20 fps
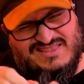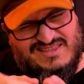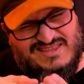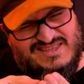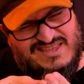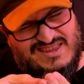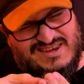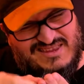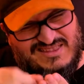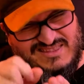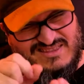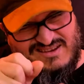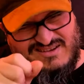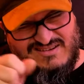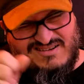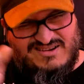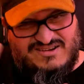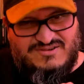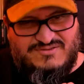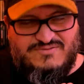to get in
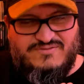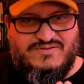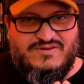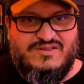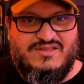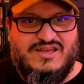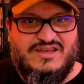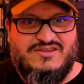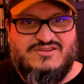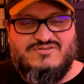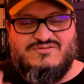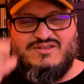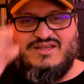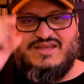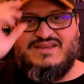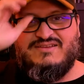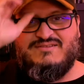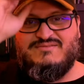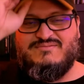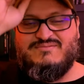there and you feel like you're
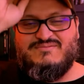like